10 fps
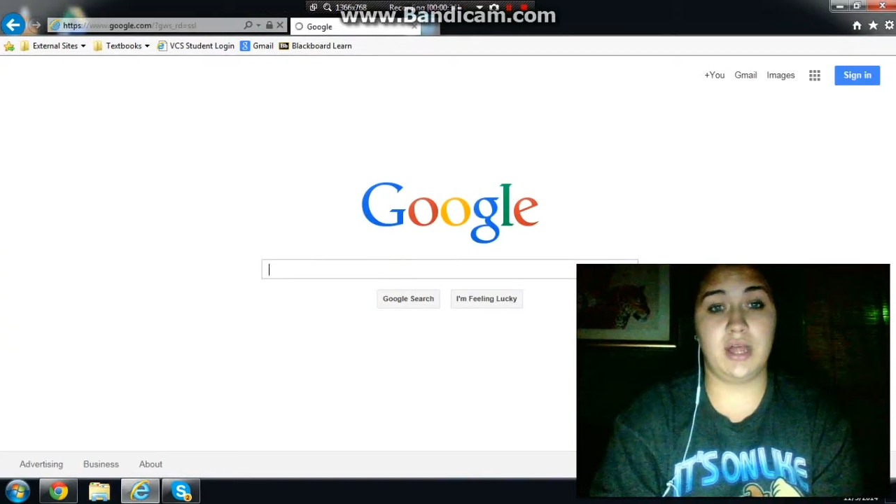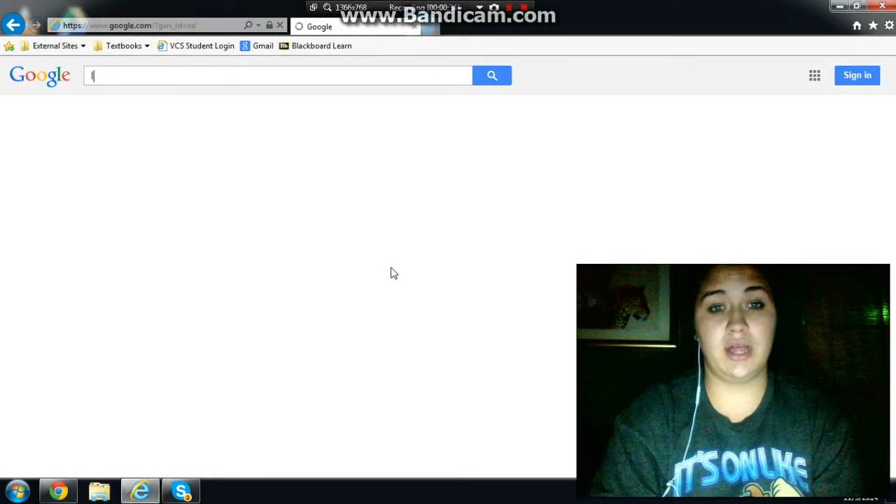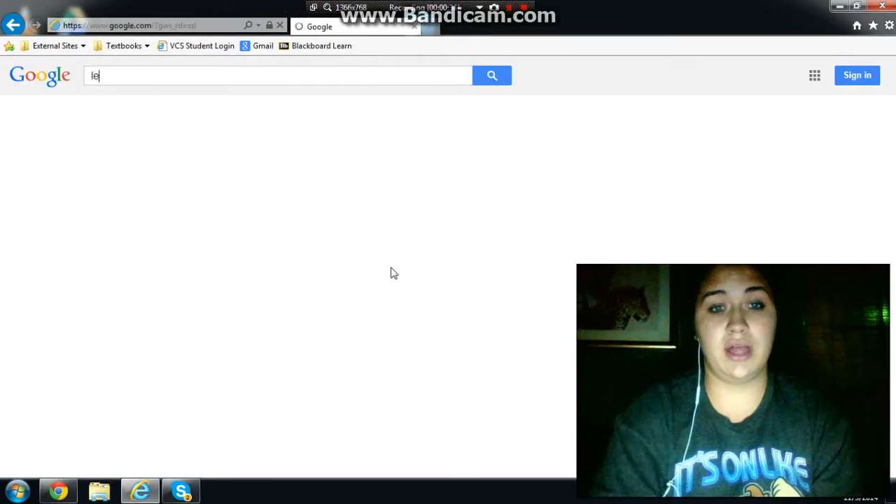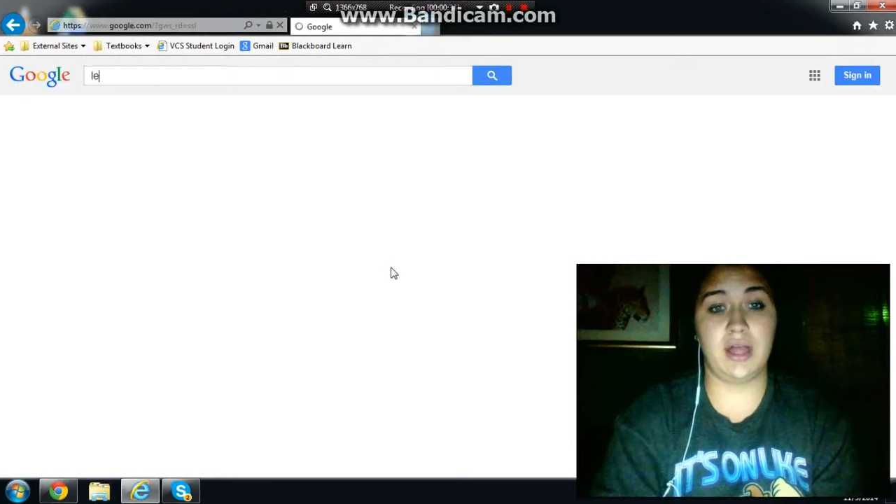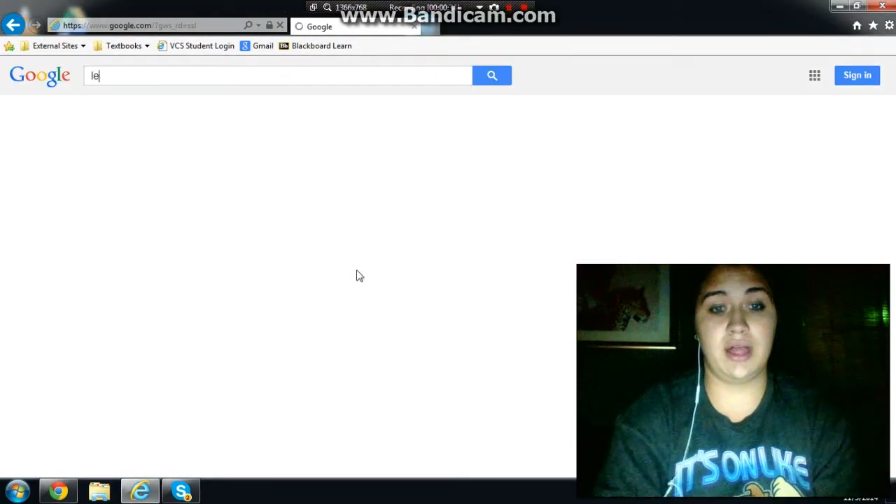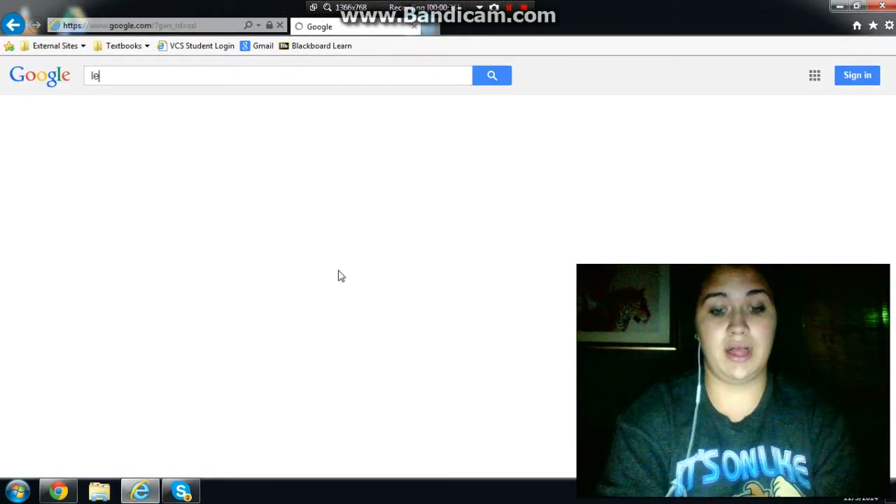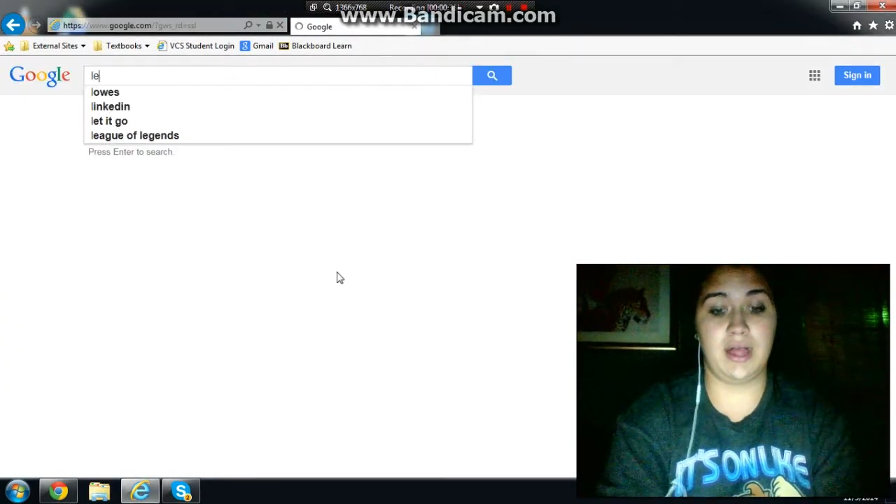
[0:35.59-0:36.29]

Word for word: let